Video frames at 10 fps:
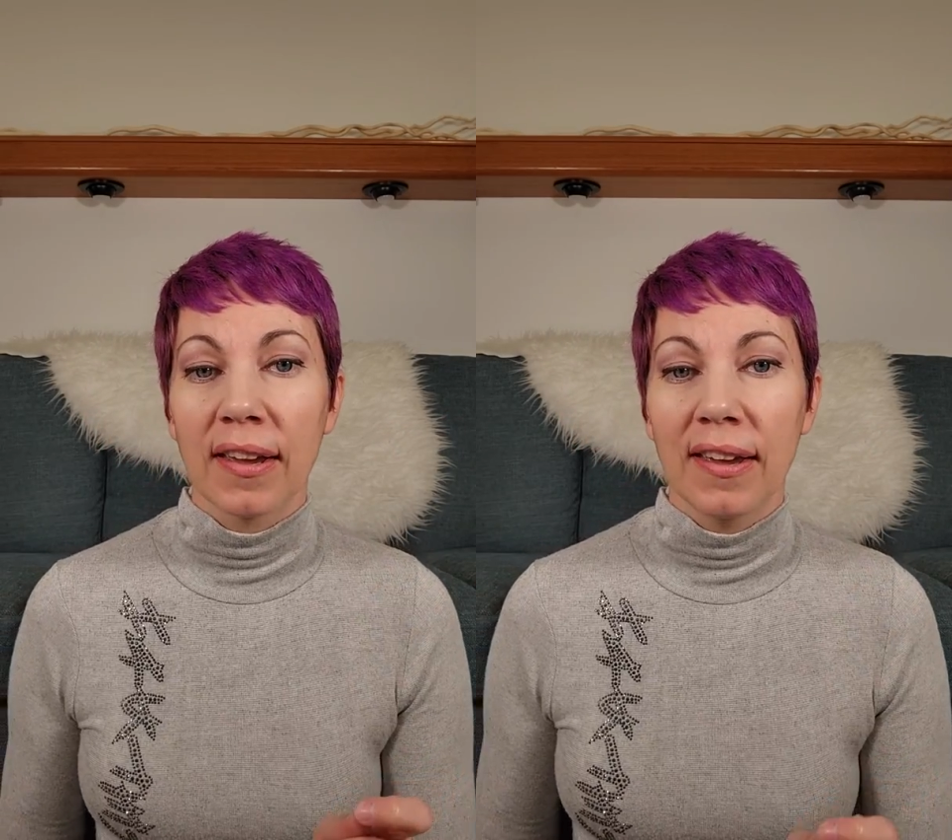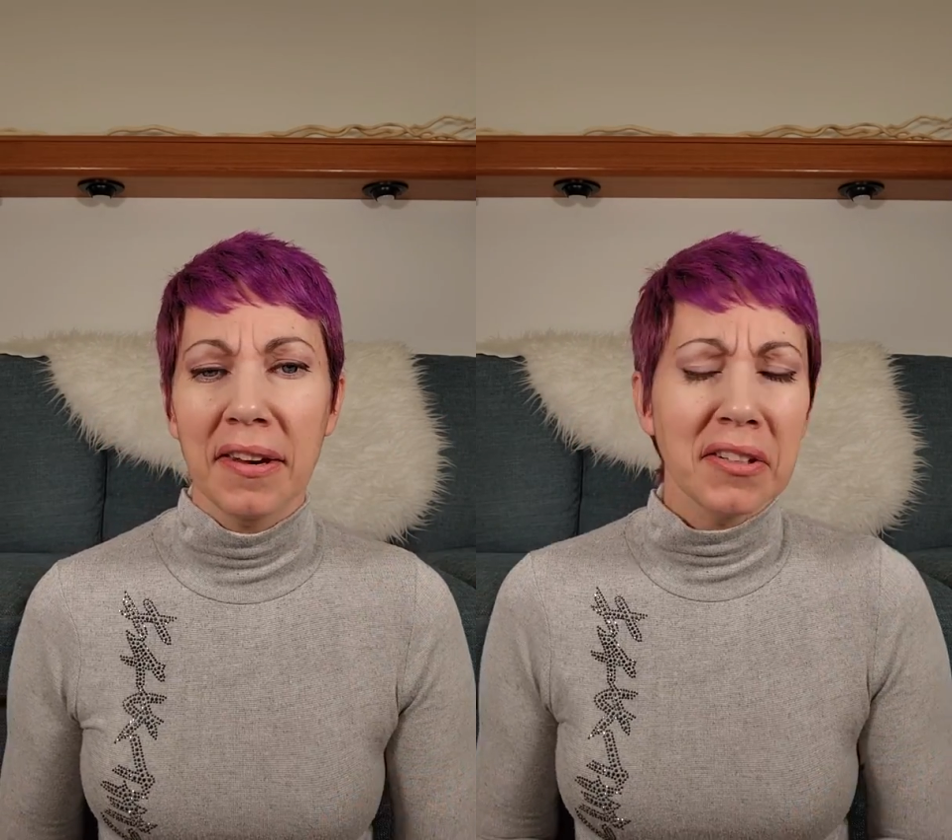
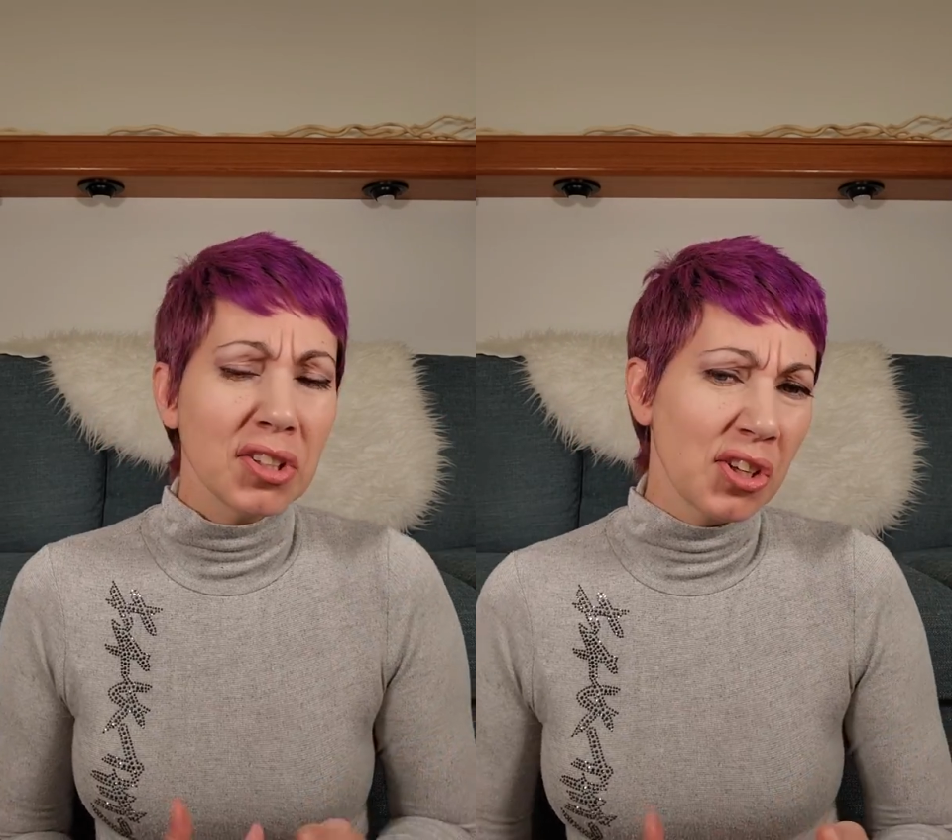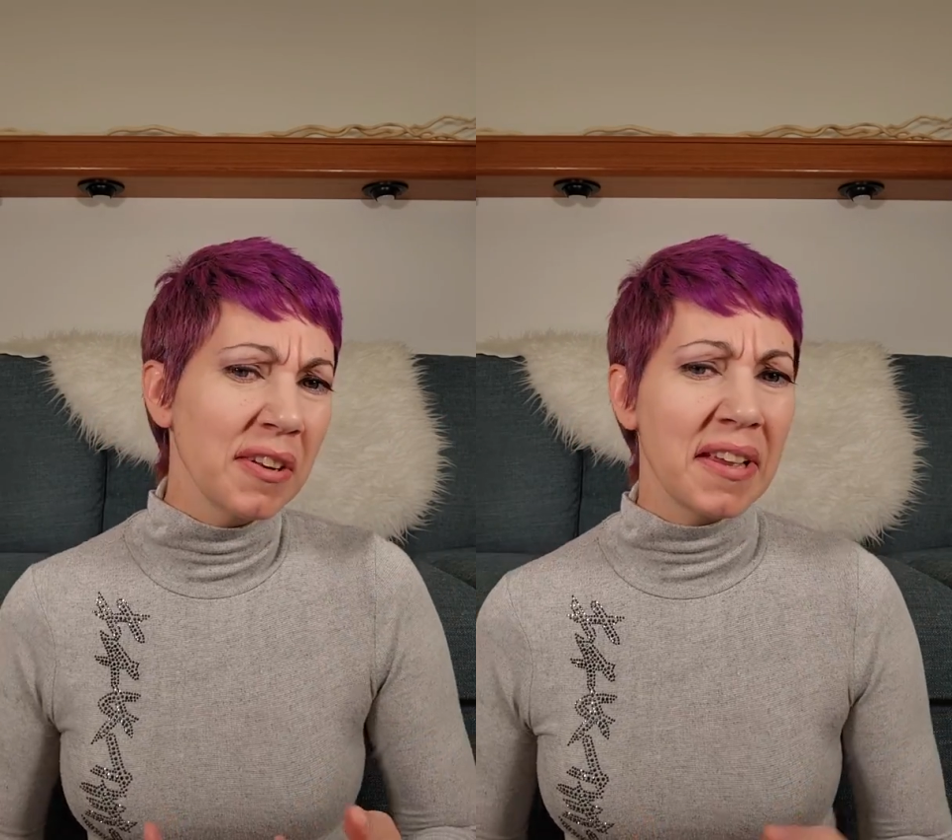and it's a
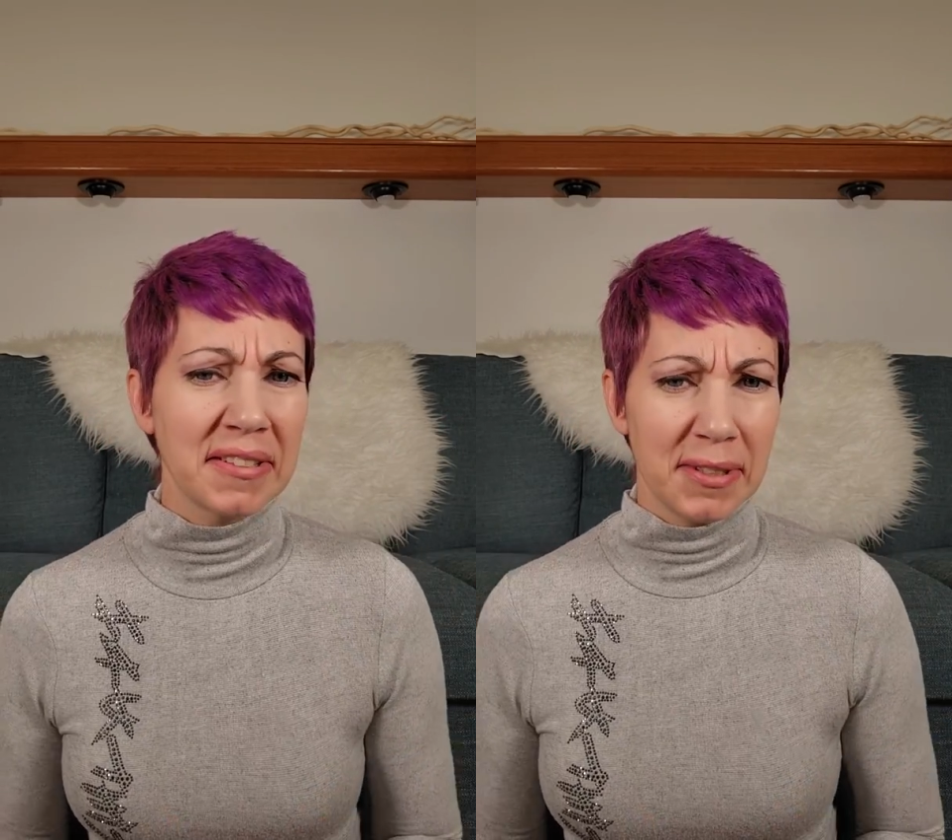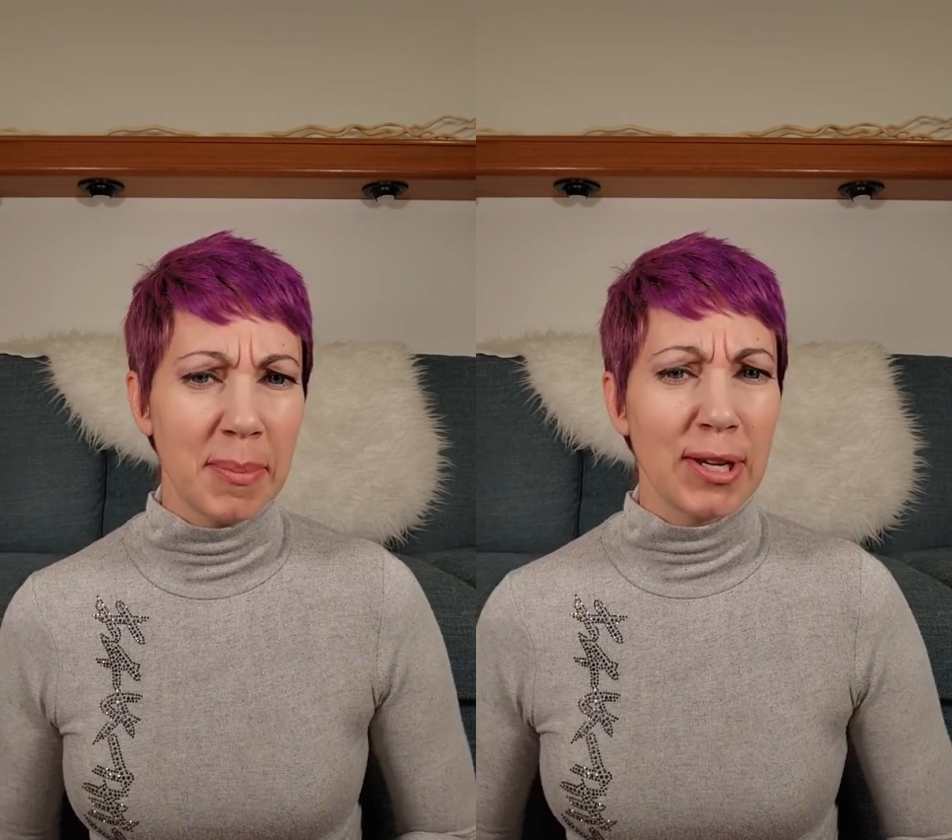good
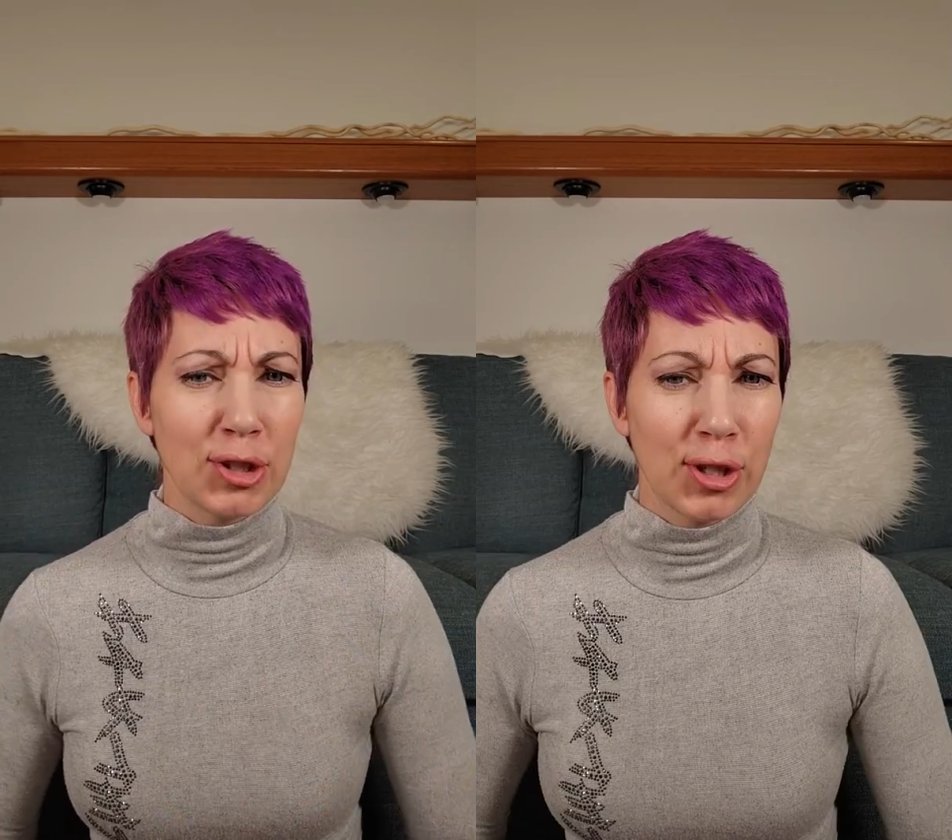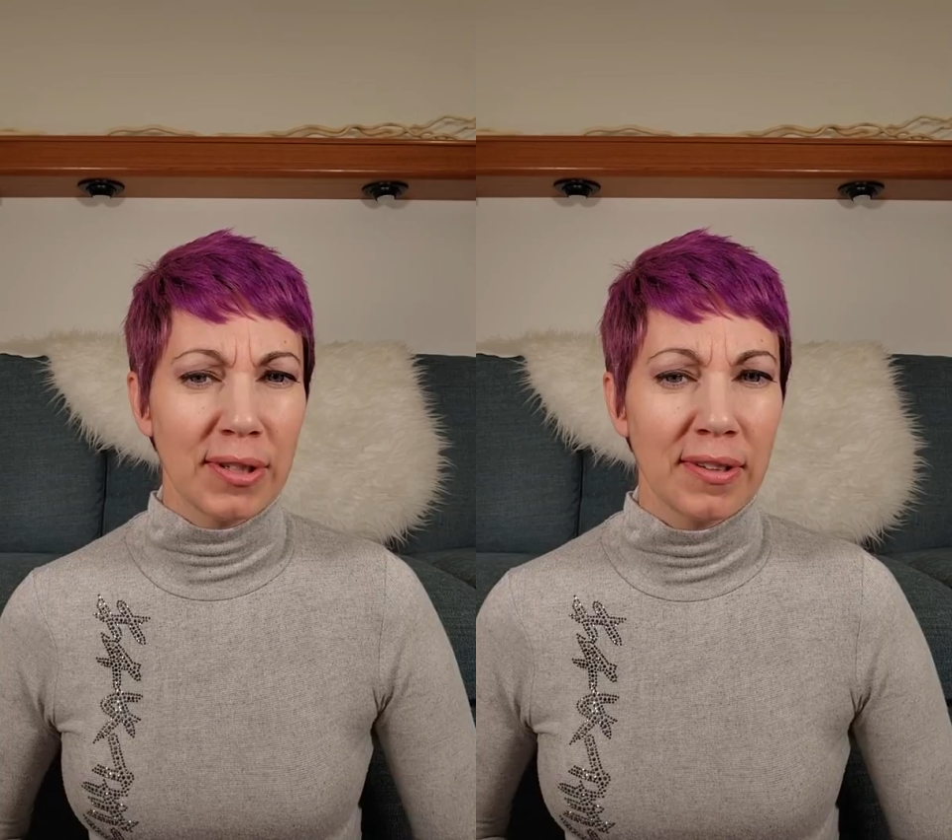
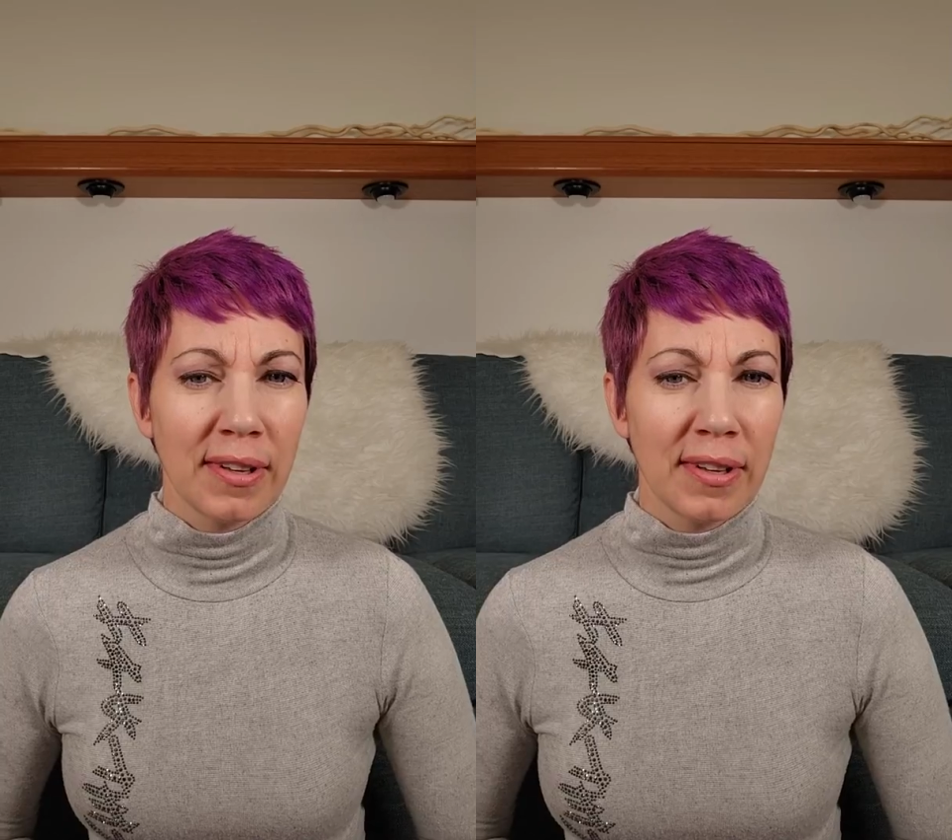estimation.